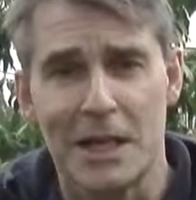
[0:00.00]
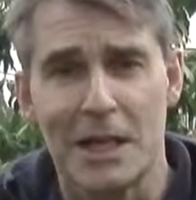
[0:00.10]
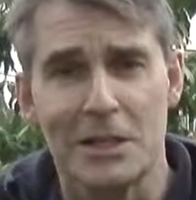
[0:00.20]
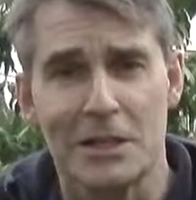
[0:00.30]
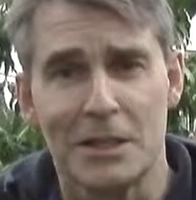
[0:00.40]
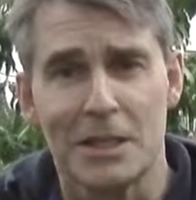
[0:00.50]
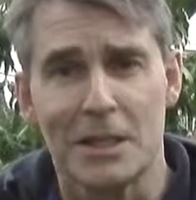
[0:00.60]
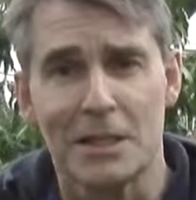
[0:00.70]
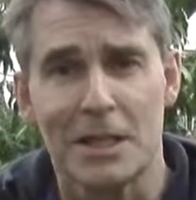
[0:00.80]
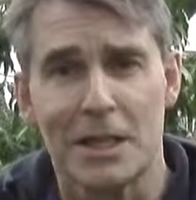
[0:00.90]
days, I think
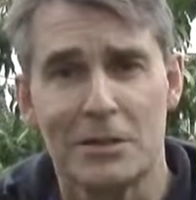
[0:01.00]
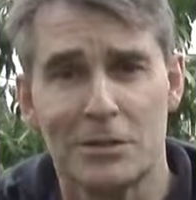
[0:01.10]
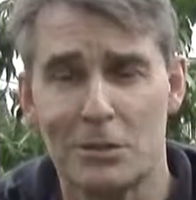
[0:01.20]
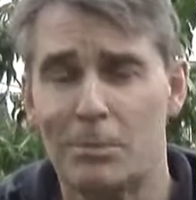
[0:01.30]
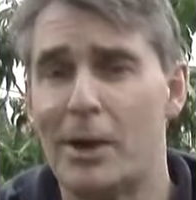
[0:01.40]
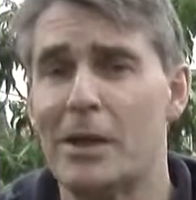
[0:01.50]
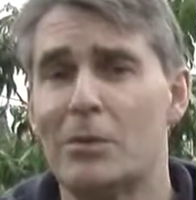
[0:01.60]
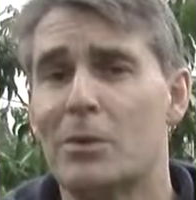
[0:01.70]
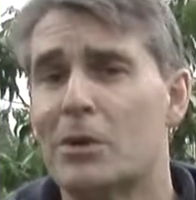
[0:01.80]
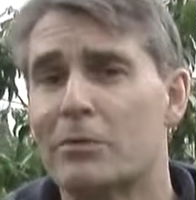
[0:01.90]
he said, to break
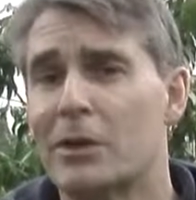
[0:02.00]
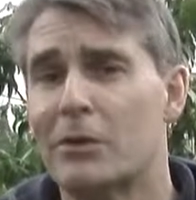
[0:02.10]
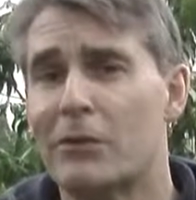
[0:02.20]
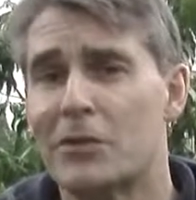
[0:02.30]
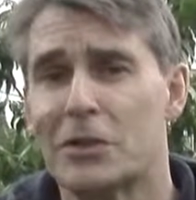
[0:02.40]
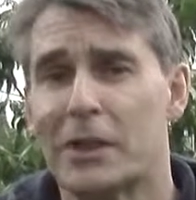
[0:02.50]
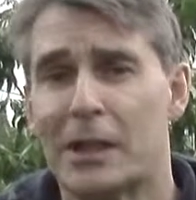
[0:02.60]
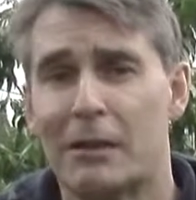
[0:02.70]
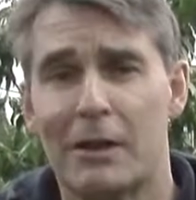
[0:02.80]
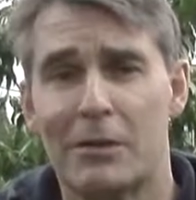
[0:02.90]
the world record for
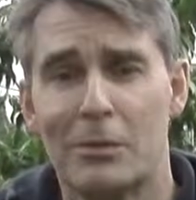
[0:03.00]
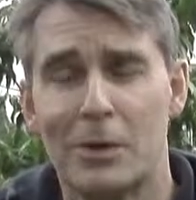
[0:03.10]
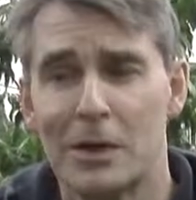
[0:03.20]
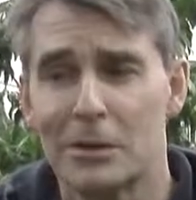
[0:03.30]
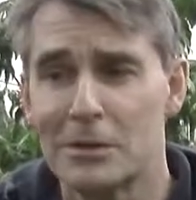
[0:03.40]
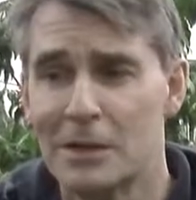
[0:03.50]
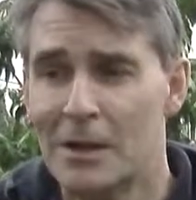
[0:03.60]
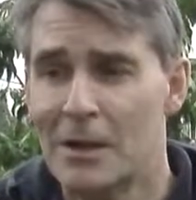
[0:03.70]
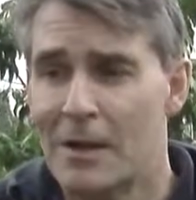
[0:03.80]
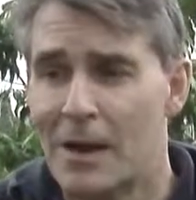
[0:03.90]
cycling around the world.
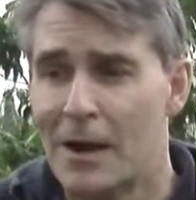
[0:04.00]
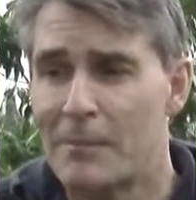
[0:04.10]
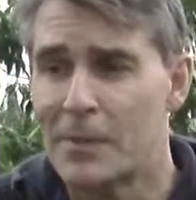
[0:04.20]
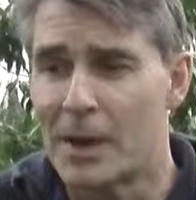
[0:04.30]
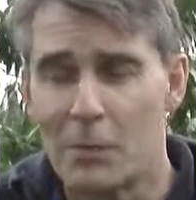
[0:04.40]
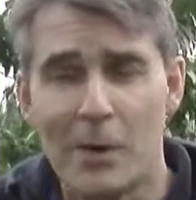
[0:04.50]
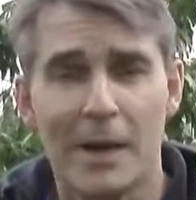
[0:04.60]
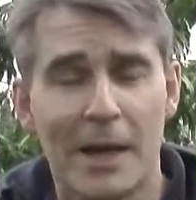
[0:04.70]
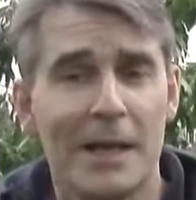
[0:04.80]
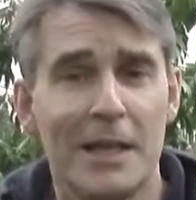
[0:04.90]
And
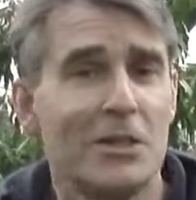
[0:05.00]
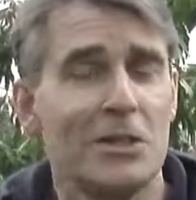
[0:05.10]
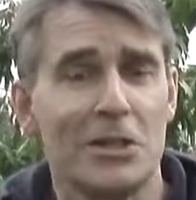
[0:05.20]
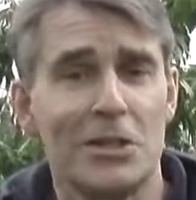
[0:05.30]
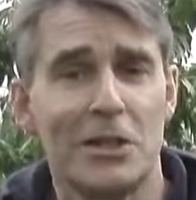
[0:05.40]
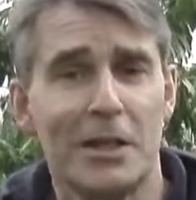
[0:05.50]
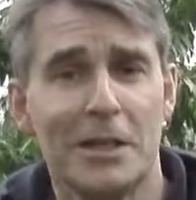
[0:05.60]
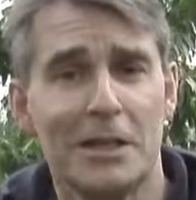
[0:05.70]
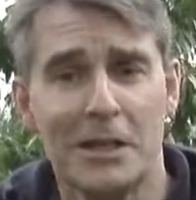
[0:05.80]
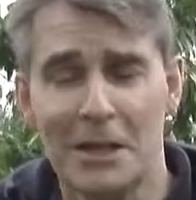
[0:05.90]
one day he just
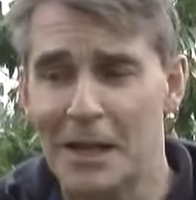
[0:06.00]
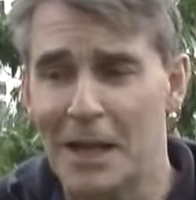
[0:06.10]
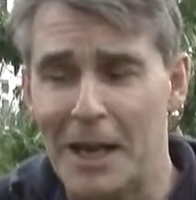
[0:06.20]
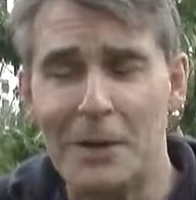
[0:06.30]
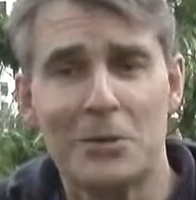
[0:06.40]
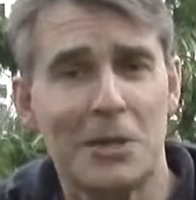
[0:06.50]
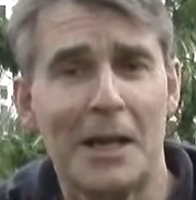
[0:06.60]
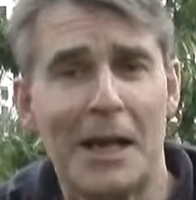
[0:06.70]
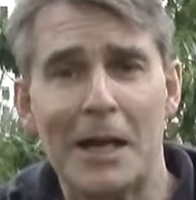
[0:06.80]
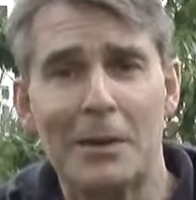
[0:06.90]
decided he was going
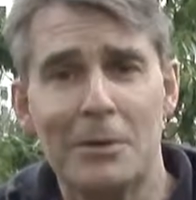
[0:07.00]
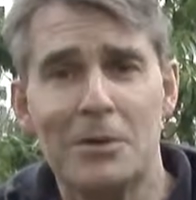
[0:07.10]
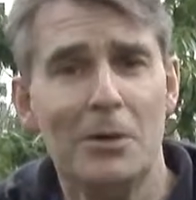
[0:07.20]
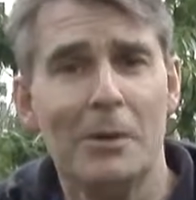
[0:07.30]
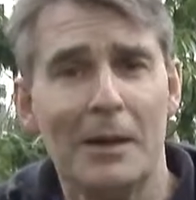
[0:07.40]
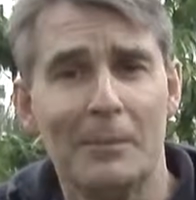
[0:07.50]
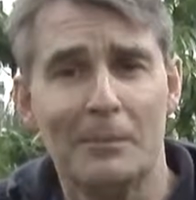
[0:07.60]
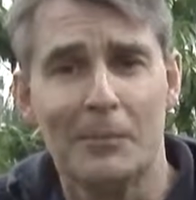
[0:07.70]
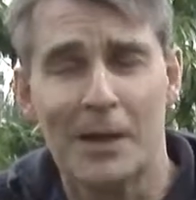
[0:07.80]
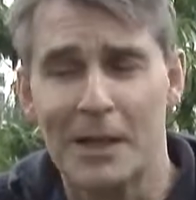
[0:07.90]
to get up and do it.
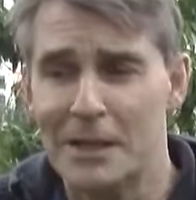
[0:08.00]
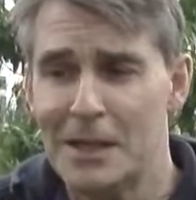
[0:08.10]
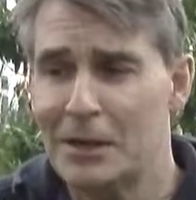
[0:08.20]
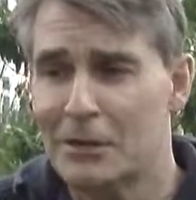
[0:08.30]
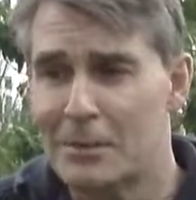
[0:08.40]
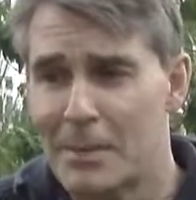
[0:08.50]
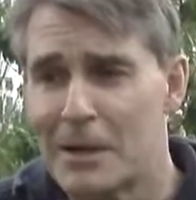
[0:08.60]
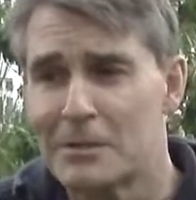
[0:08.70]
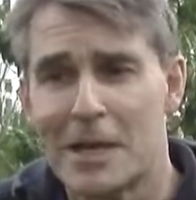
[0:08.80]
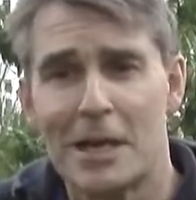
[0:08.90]
And he did it on
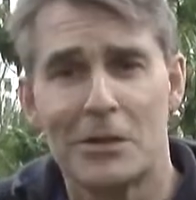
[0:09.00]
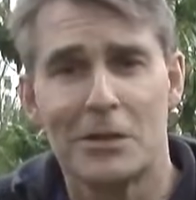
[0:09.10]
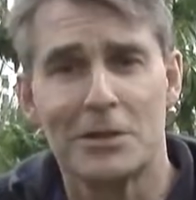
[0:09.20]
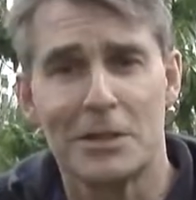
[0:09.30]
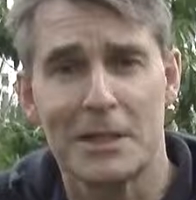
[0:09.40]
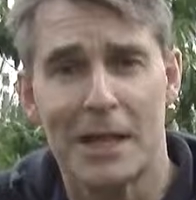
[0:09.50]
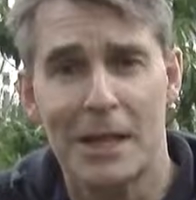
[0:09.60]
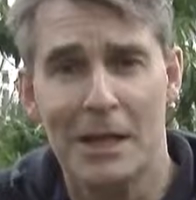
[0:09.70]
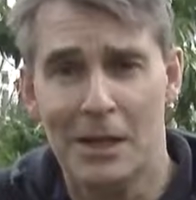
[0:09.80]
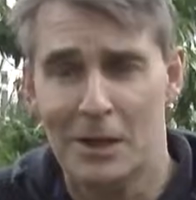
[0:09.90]
about $10 a
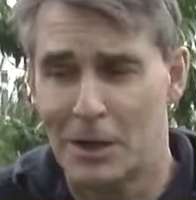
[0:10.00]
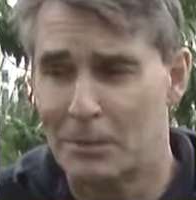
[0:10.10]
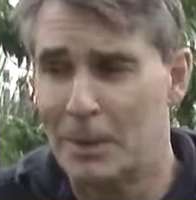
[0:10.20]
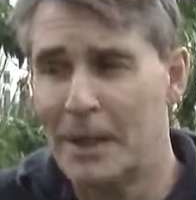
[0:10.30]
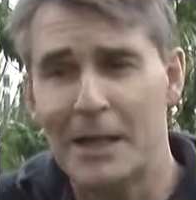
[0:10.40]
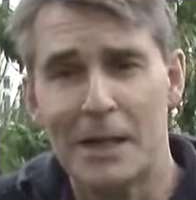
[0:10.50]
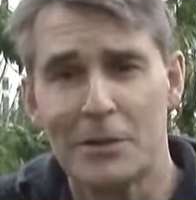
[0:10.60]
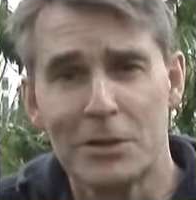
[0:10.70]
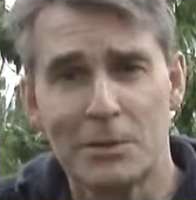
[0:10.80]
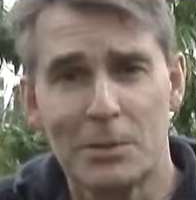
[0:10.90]
day, completely
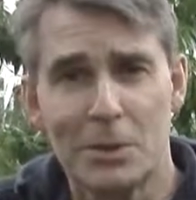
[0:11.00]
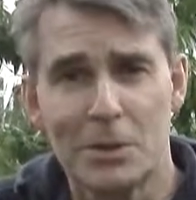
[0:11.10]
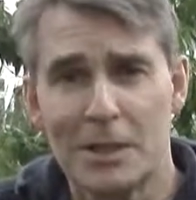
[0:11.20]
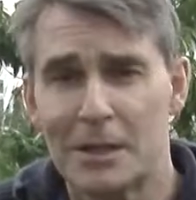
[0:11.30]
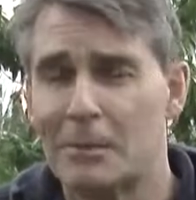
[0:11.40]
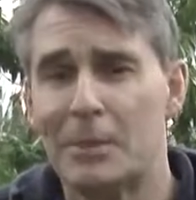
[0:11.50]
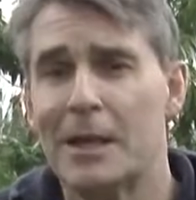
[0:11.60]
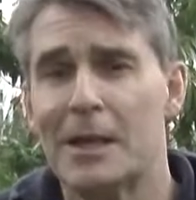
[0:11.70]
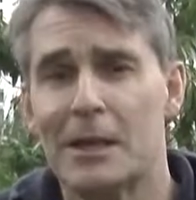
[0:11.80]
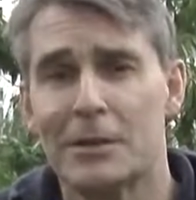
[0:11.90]
unsupported,
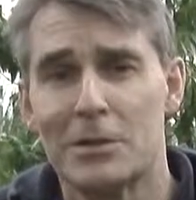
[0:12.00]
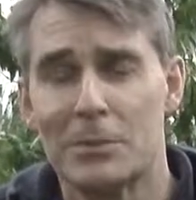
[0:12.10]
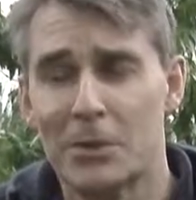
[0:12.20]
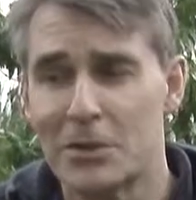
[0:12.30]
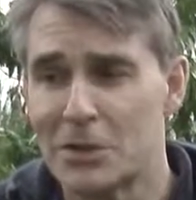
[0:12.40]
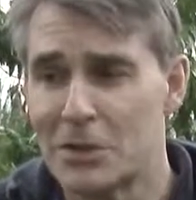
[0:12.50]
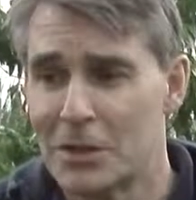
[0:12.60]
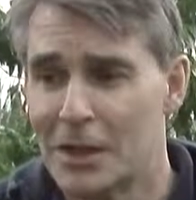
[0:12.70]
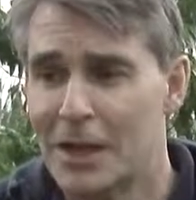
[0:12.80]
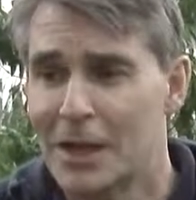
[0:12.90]
completely unsponsored,
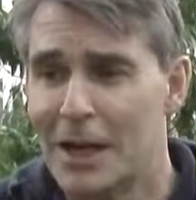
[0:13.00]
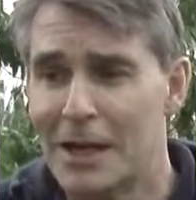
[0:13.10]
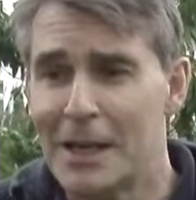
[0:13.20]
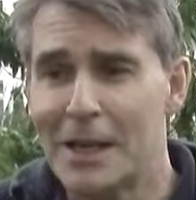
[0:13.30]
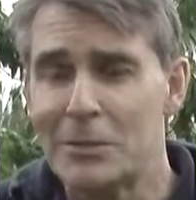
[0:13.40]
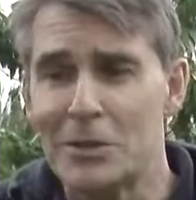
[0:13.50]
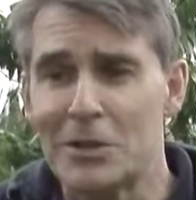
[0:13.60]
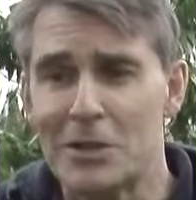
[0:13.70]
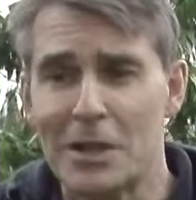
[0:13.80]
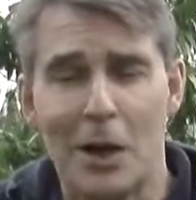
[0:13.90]
and it
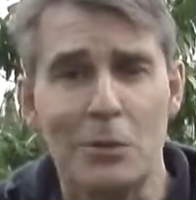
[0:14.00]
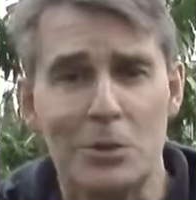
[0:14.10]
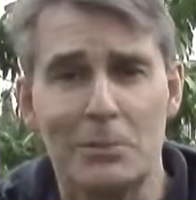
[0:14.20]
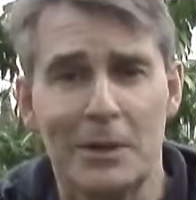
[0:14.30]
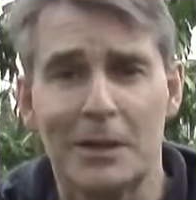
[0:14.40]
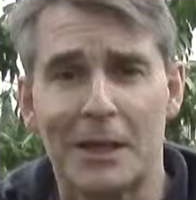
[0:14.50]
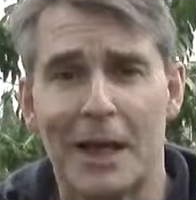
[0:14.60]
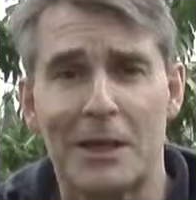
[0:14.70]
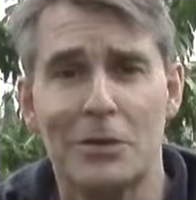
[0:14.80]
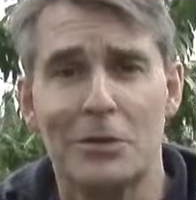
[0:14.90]
was the ultimate
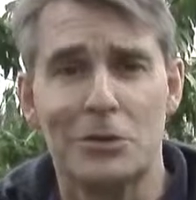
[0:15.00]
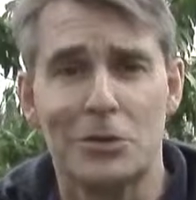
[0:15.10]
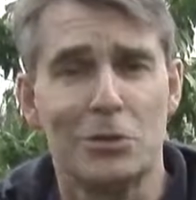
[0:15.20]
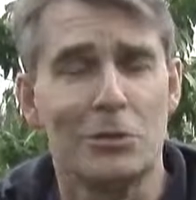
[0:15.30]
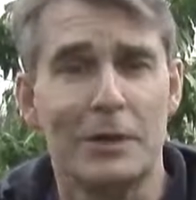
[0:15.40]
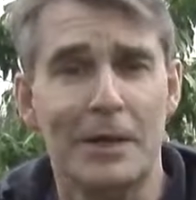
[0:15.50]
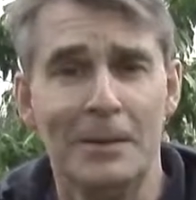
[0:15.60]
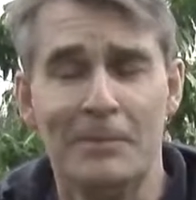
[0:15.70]
can-do story.